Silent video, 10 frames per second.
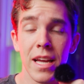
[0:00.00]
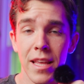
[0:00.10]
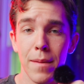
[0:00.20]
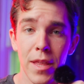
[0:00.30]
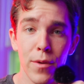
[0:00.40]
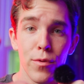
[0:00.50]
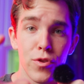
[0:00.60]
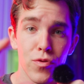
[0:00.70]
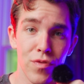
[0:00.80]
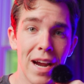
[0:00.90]
on them, they will
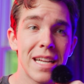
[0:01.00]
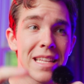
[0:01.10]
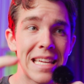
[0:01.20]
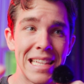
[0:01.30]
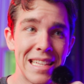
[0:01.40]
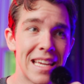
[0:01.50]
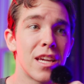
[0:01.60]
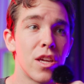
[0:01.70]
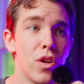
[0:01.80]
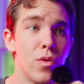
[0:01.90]
directly
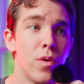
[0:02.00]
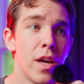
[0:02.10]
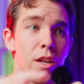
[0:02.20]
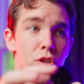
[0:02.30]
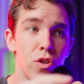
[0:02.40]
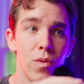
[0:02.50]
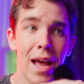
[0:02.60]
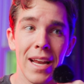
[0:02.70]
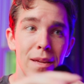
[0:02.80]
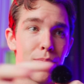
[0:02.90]
link you to
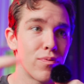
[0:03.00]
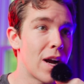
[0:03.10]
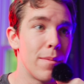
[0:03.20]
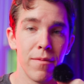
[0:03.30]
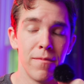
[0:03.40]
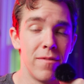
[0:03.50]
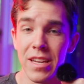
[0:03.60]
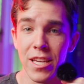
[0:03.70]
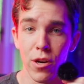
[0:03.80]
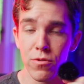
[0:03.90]
any problem
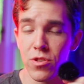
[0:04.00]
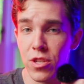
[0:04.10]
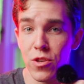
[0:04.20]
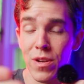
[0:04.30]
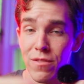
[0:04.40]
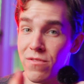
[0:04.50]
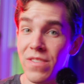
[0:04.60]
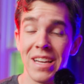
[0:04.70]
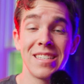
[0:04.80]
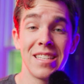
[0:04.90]
videos so that you can
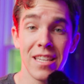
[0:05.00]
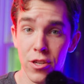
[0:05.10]
fix the